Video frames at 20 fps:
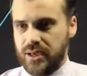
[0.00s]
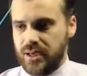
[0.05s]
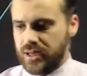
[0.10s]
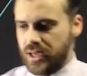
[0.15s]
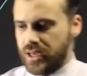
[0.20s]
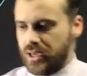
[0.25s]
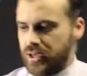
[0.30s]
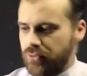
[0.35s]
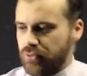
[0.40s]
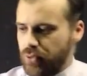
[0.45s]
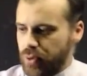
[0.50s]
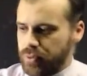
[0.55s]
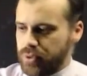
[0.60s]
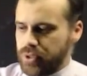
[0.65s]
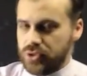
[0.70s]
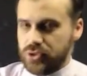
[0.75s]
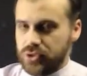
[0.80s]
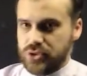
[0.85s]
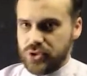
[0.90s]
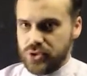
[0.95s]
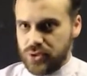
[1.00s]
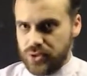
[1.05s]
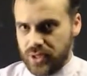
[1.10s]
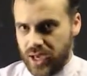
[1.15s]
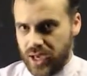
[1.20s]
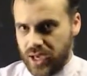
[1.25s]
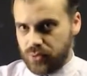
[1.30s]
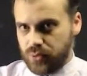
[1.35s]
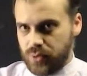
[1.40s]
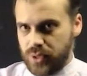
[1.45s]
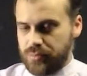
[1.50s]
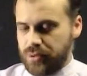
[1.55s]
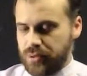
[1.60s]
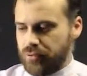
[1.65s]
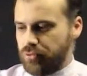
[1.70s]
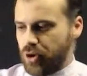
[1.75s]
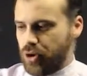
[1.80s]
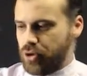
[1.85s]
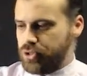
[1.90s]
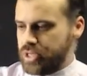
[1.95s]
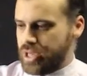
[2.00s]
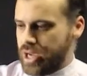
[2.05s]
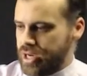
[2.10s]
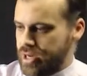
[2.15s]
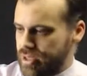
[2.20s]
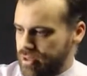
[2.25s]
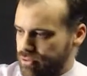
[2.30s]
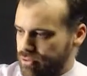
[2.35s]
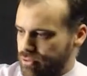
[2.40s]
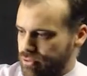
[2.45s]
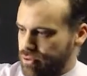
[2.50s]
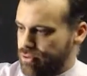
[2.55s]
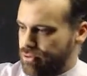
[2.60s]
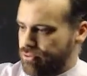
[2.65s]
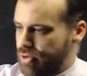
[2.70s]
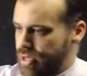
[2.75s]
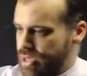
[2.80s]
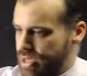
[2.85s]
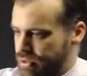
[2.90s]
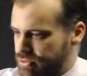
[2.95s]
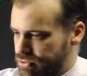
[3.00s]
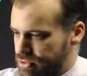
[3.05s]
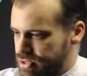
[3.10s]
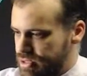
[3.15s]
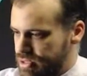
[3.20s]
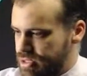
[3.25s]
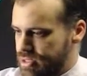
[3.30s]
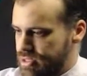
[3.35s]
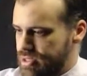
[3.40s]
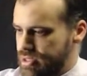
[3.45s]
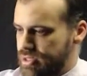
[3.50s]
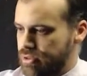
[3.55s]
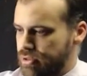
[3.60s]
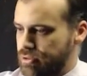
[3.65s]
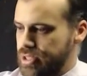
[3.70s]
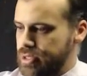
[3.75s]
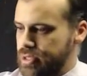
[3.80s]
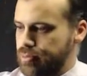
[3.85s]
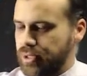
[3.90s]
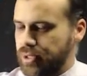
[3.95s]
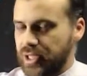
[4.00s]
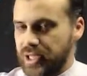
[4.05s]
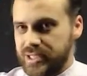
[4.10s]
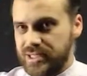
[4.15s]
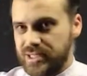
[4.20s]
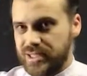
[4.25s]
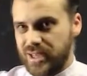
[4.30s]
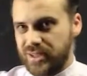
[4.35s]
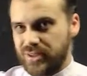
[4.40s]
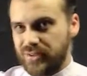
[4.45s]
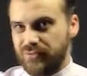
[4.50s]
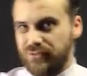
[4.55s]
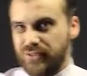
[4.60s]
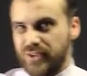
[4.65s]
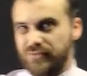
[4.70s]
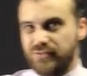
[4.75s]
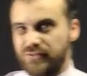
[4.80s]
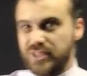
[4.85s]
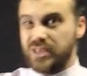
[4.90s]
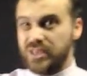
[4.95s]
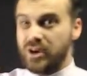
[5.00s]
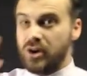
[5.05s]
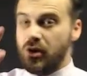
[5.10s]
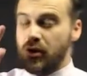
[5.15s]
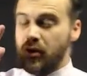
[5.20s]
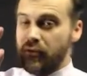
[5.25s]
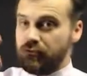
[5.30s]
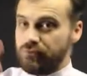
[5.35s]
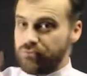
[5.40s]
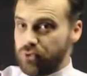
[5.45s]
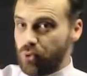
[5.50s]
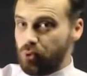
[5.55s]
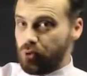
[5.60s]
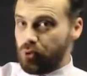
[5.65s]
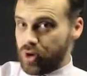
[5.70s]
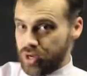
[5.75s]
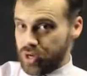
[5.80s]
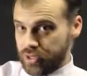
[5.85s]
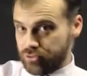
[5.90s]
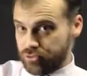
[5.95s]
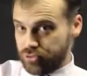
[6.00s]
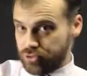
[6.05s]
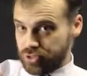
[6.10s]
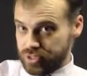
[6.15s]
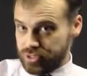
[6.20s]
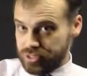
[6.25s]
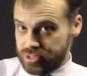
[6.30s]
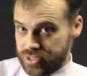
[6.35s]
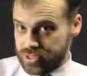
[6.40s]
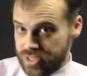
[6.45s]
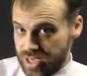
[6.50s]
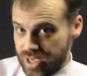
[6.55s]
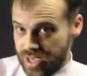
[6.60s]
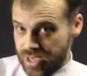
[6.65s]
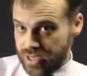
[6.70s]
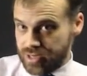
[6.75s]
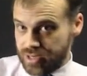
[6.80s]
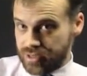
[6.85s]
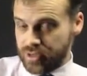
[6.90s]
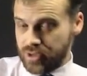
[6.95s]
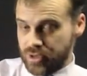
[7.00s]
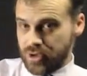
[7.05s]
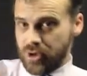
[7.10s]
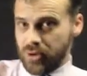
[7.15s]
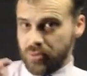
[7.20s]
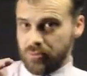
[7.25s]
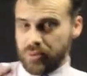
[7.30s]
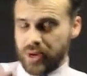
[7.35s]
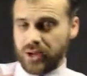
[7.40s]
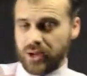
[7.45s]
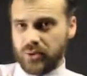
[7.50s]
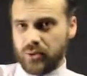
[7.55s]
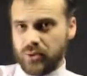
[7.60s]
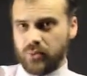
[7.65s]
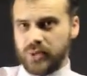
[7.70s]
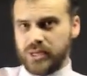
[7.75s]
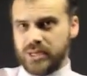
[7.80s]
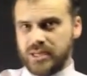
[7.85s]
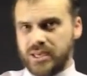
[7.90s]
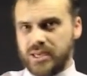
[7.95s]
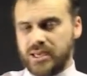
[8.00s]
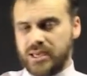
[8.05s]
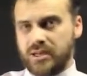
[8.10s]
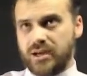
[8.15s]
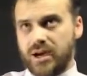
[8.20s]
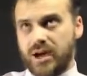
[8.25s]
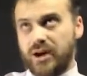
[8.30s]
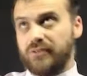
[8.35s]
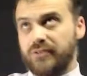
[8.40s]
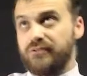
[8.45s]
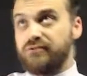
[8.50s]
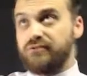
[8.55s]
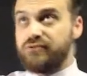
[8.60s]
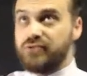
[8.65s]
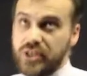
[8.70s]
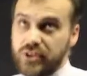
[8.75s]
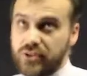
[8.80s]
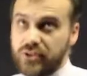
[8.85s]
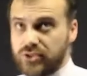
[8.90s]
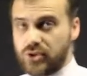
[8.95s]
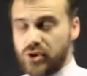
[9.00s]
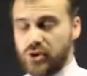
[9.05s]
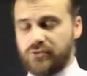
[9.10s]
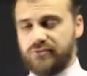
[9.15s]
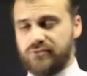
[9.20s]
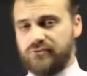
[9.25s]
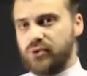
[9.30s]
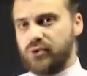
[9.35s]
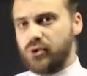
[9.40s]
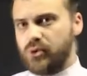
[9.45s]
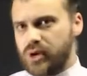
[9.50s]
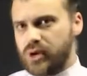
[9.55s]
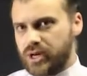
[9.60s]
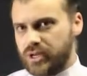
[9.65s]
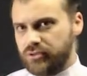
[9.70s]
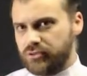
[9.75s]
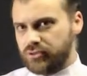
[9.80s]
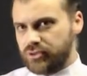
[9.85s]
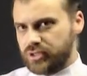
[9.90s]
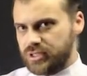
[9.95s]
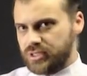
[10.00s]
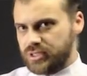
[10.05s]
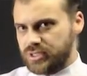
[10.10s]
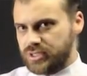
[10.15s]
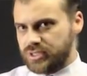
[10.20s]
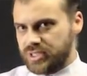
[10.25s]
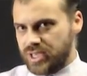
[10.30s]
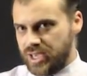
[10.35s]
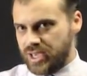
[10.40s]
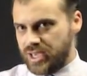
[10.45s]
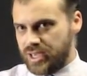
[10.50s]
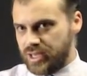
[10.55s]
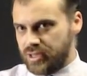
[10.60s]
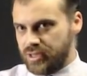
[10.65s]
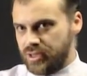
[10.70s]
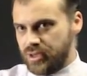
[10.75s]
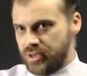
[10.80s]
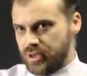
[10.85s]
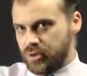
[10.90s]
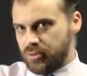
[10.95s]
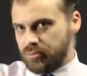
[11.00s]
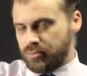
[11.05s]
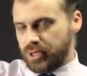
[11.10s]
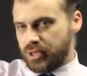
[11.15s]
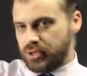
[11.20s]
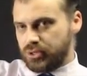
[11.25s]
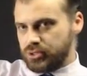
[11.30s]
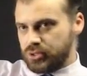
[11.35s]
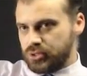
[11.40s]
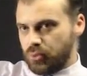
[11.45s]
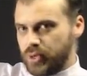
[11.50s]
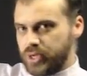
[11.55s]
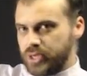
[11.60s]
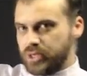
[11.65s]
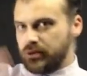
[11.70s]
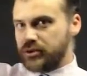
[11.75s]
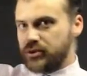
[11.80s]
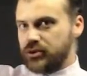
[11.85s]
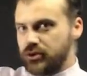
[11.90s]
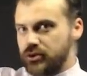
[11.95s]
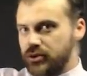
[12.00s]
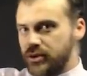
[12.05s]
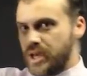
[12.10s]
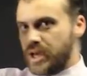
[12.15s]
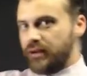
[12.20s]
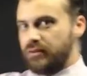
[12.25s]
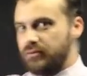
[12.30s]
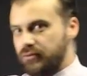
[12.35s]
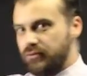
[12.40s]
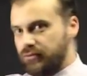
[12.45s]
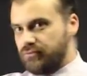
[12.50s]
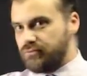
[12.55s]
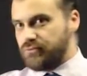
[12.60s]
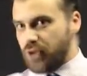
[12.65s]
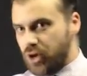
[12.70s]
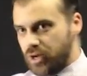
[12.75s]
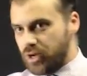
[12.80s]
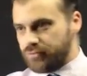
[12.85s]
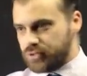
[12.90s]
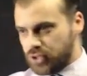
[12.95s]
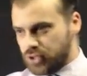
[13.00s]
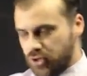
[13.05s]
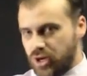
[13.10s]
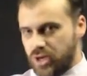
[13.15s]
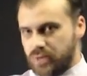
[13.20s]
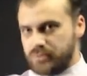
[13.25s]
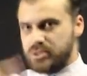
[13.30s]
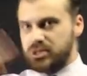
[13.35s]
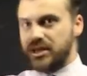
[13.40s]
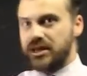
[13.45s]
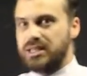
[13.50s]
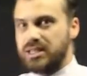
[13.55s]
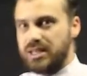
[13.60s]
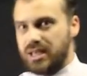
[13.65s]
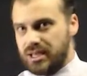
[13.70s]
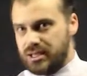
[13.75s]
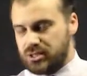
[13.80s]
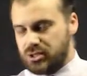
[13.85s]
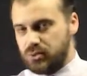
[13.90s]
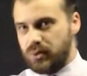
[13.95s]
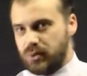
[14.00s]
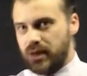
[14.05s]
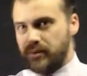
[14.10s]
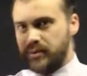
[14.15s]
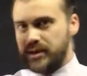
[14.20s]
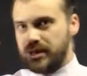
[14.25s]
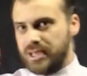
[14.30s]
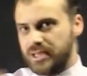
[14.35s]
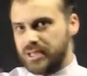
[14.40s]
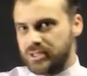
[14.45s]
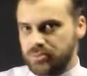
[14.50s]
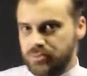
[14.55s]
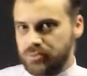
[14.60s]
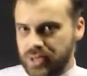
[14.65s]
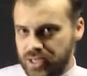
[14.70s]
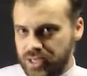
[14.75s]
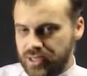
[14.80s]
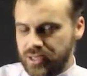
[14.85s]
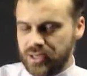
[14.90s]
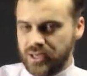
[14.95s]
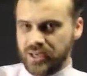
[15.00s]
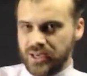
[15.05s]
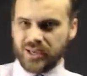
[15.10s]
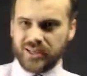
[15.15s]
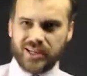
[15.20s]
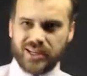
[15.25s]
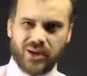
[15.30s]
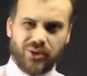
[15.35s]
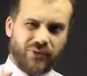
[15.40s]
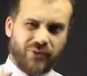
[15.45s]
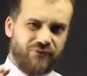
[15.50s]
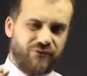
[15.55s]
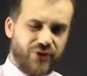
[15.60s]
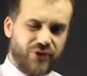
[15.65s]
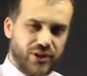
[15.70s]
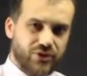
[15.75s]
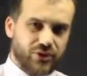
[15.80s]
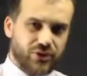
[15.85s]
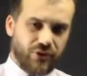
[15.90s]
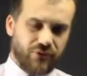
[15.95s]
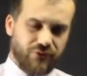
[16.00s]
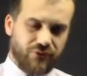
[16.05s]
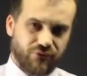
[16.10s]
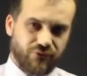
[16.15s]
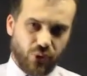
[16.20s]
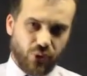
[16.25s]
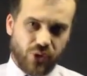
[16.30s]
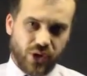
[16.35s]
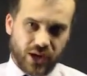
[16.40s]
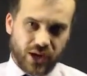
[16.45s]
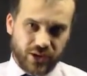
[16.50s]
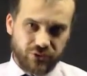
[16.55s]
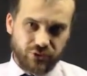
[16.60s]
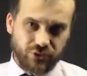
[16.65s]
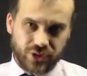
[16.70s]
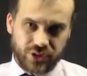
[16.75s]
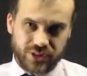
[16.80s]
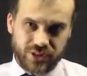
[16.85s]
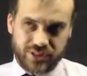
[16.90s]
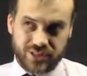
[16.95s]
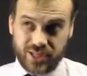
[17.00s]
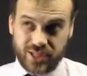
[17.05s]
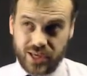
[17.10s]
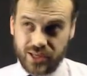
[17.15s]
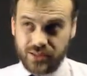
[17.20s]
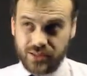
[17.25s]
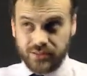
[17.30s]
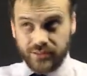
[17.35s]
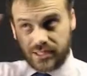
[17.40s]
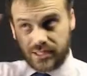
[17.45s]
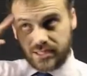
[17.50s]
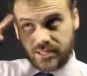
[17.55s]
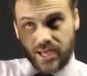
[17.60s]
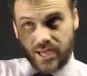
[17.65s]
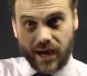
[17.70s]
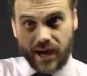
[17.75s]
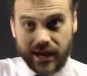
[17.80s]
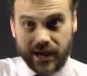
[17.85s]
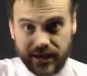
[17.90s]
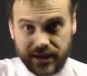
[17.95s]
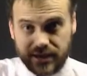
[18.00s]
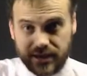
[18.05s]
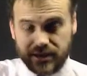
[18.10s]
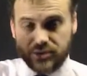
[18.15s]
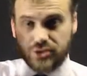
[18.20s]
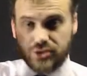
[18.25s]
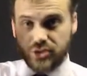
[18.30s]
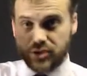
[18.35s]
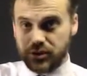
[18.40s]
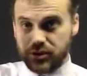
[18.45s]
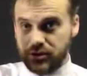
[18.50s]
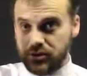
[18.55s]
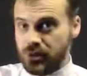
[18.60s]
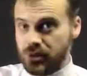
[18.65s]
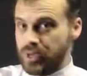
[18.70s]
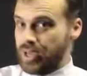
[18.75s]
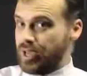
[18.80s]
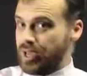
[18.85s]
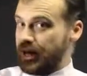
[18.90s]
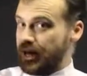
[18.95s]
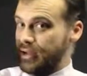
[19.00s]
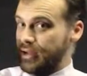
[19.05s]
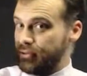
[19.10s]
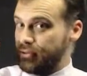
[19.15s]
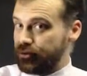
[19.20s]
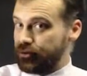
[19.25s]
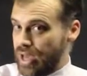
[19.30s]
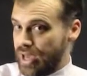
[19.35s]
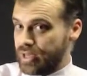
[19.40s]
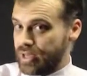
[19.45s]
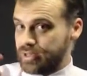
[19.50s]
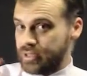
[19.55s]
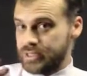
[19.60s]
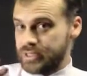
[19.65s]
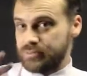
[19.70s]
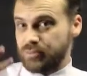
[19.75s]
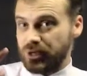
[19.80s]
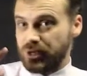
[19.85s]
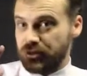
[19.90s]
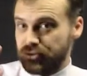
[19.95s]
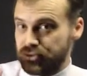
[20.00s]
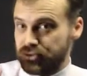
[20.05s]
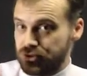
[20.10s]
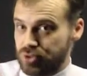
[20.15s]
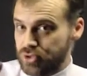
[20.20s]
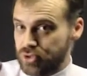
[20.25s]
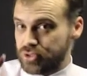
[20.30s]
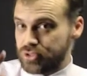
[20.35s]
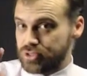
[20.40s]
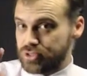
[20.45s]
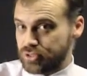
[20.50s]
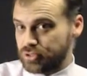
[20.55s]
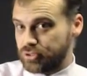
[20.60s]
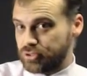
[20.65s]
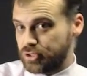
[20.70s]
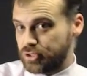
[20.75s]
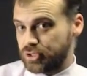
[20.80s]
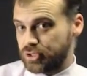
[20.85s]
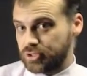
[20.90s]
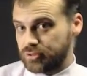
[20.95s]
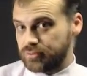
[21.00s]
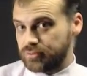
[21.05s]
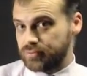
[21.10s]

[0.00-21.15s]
Now, if we were to do that, we'd be rotating through three hundred sixty degrees plus another fifty, four hundred ten. But we need a fifth of four hundred ten because we're going to do that five times to get to where we need to be. Now, a fifth of four hundred ten is eighty-two, and that is my third solution.